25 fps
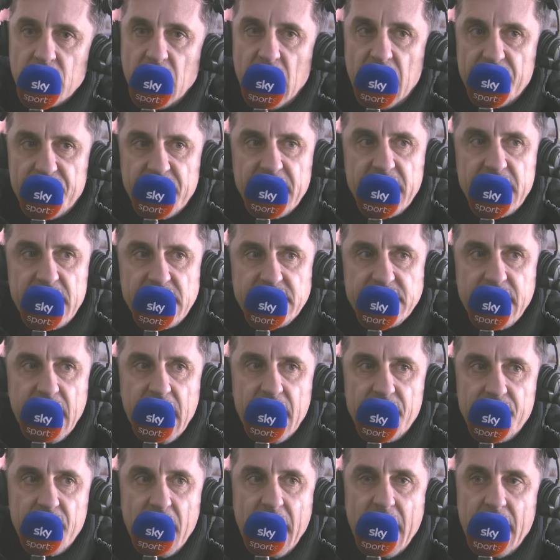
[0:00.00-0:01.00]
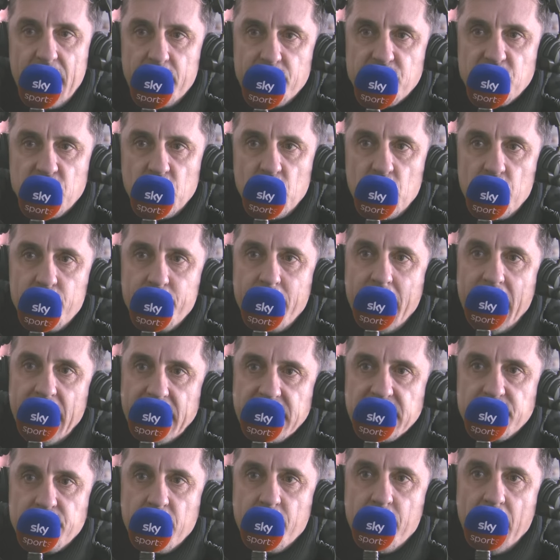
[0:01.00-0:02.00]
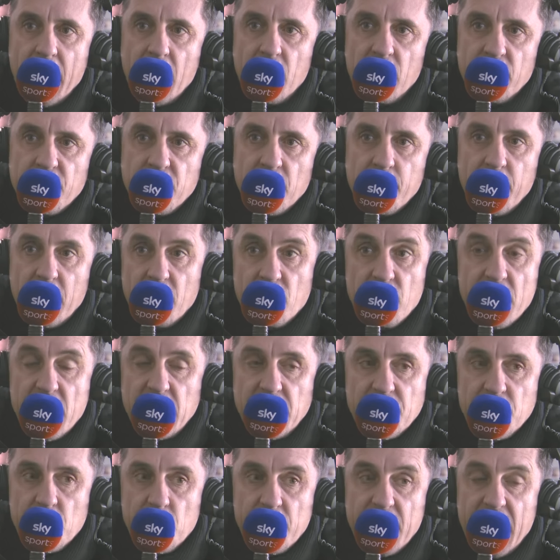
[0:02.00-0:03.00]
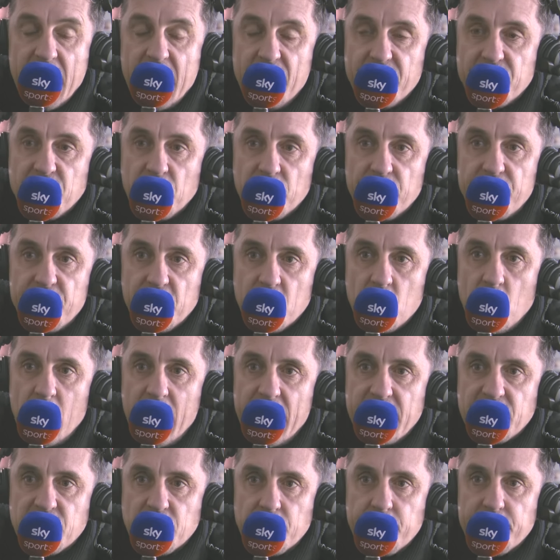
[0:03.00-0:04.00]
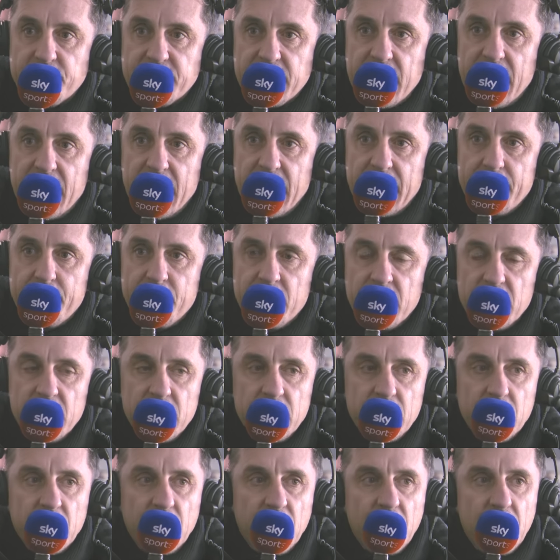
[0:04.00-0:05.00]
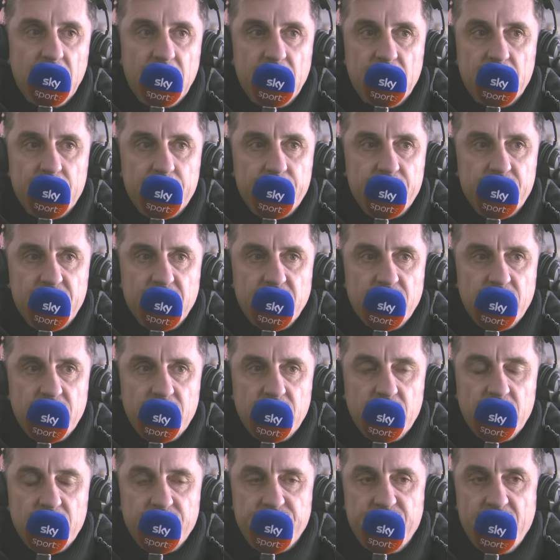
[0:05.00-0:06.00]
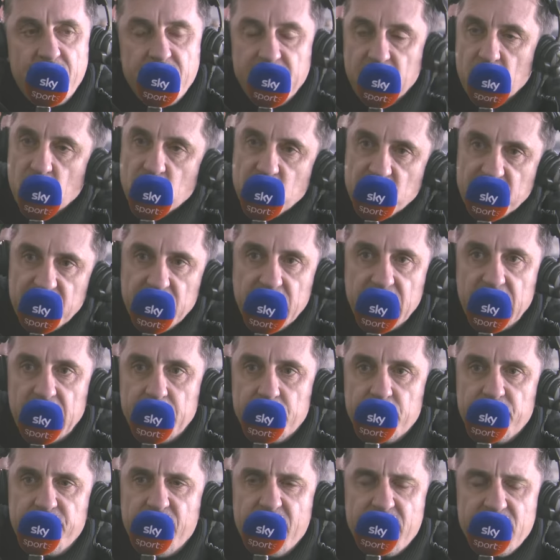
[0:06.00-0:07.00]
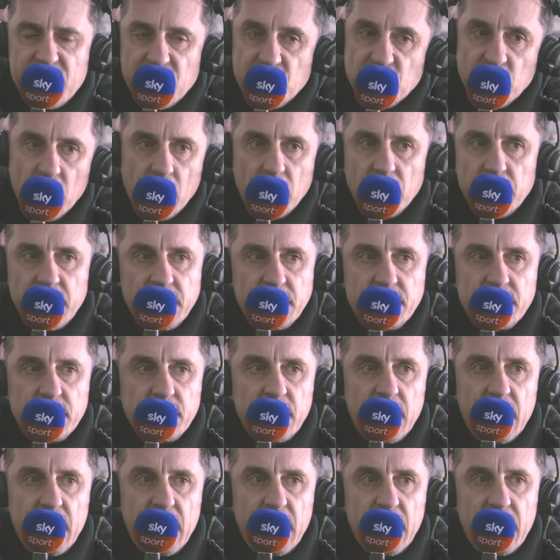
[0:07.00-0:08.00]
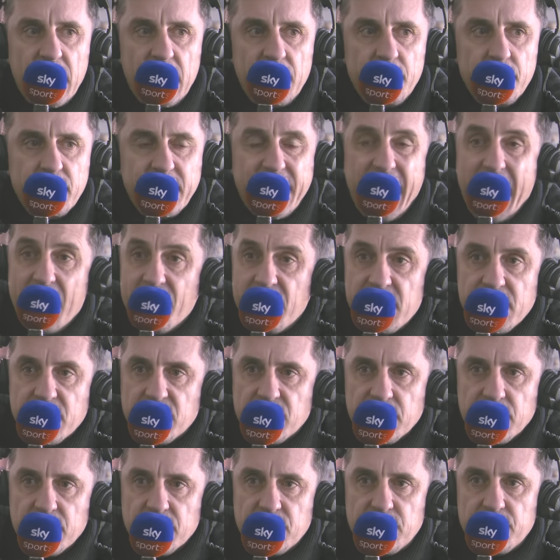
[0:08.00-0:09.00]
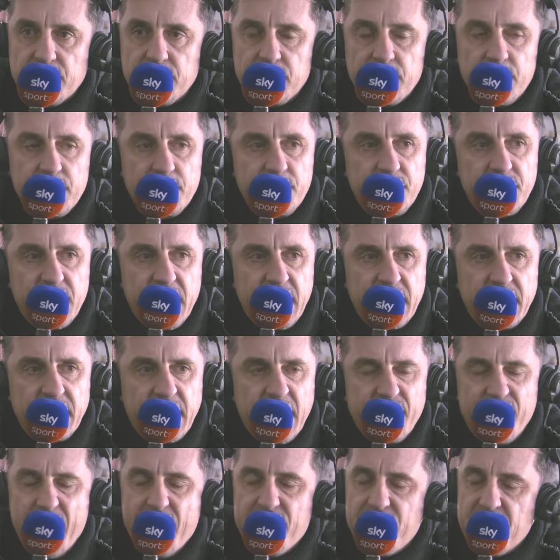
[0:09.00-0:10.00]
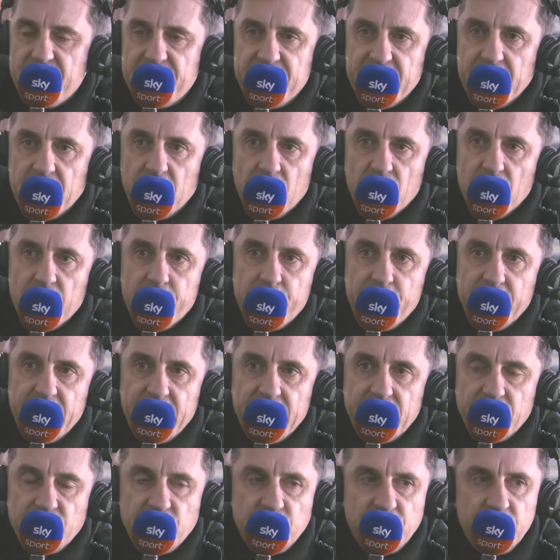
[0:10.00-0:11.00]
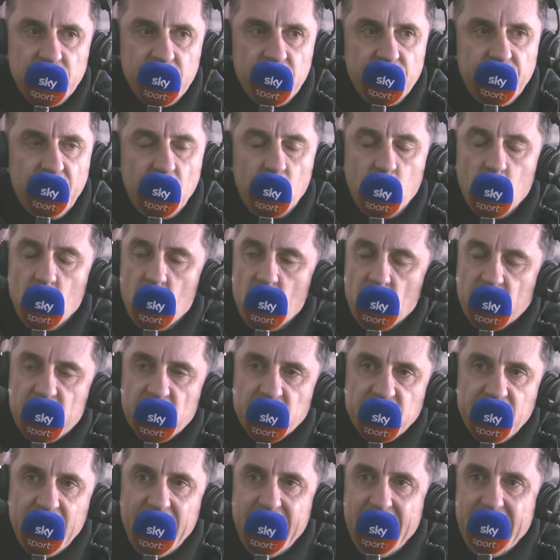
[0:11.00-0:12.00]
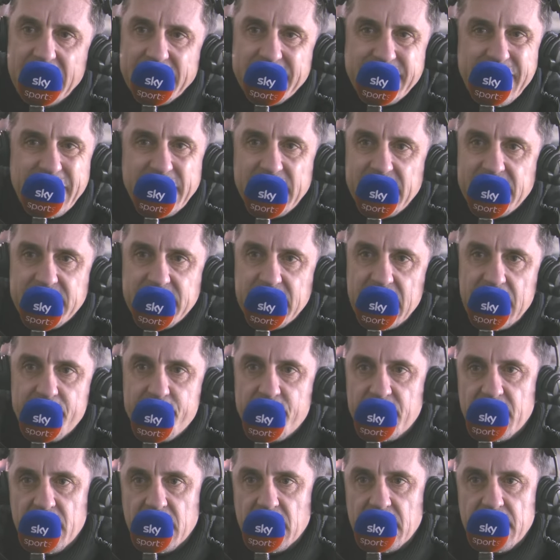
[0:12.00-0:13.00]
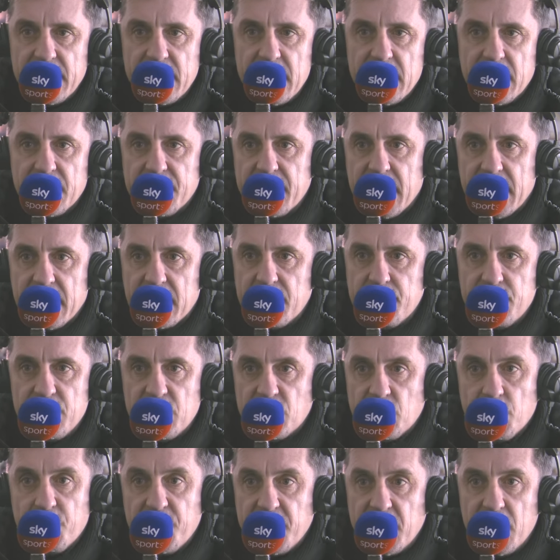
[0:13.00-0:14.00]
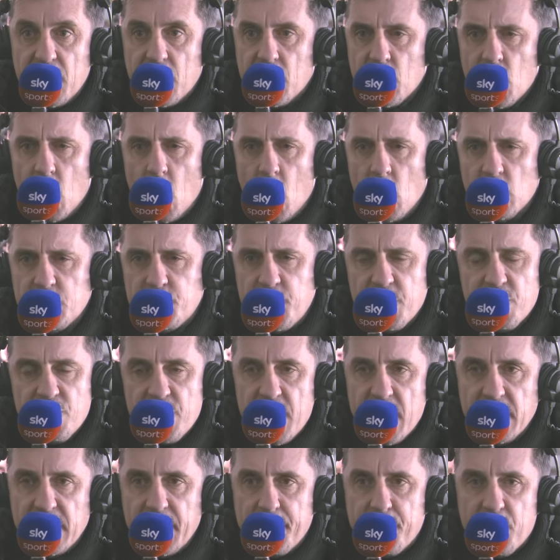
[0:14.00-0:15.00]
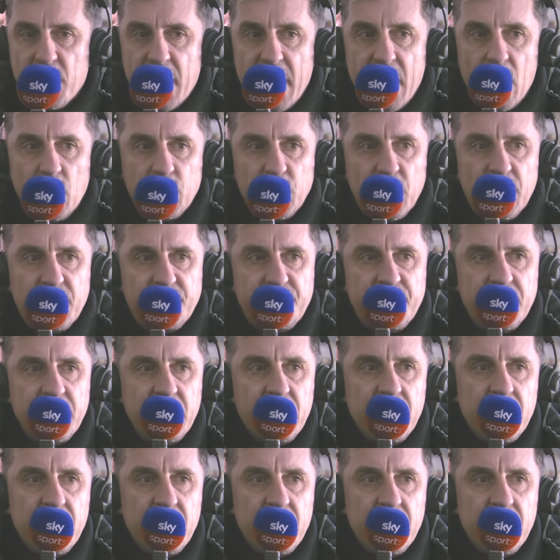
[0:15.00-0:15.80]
I think he's getting the absolute maximum out of them. I really do, and I have done for quite some time. They're a very good team, very solid characters. They give everything on the pitch. They work as hard as any team in the league, and that can be something you can always be really proud of.